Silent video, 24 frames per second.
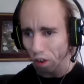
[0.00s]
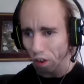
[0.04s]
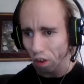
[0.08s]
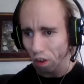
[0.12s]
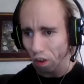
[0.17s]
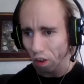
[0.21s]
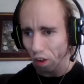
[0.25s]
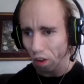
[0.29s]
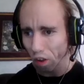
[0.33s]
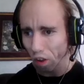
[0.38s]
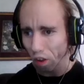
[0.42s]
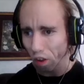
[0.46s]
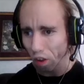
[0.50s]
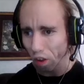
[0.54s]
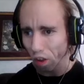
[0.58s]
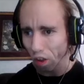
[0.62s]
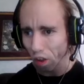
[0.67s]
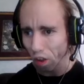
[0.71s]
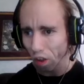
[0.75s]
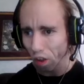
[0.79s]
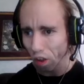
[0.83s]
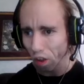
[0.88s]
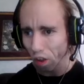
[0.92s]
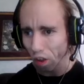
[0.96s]

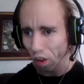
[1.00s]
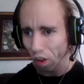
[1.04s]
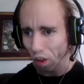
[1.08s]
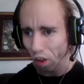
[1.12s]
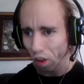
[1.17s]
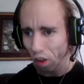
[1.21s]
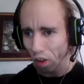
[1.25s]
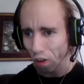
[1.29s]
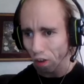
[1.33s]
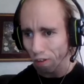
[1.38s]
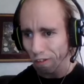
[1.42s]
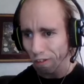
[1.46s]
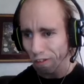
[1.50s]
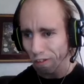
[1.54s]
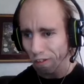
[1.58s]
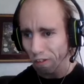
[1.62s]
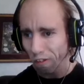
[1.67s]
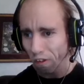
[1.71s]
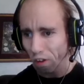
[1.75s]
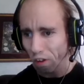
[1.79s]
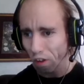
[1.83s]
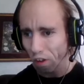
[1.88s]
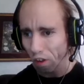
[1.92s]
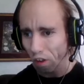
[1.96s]

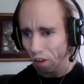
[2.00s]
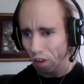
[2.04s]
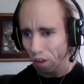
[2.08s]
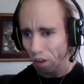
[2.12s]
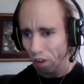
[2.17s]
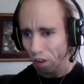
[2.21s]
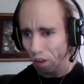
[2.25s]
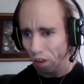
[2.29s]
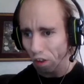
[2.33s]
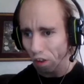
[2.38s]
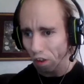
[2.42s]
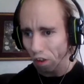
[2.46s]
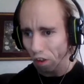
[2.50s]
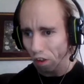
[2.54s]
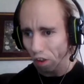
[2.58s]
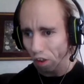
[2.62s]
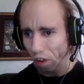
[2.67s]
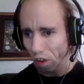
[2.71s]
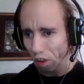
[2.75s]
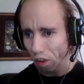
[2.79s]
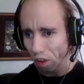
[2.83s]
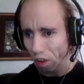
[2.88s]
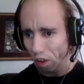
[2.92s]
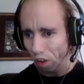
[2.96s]

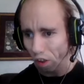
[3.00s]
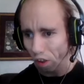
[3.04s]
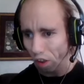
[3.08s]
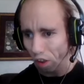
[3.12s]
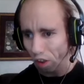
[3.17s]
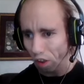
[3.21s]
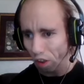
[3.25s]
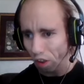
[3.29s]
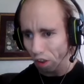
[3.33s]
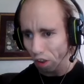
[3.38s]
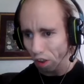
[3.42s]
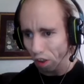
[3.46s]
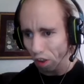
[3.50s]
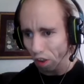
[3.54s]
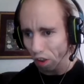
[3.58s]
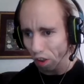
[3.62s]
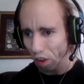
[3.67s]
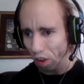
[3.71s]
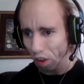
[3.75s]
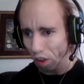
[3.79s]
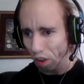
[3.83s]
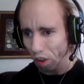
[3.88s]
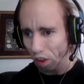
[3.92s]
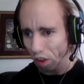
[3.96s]

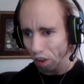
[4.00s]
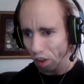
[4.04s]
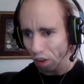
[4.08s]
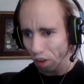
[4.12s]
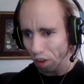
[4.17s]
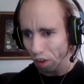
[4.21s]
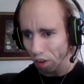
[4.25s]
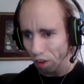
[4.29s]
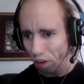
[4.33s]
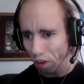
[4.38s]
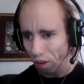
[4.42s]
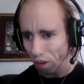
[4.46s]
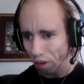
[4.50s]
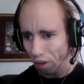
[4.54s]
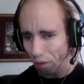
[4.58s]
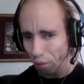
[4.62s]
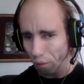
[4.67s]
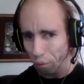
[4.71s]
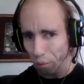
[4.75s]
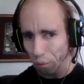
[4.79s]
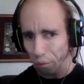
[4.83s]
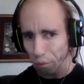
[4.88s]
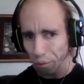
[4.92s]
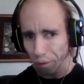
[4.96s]

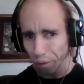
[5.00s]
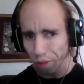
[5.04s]
Nobody speaks.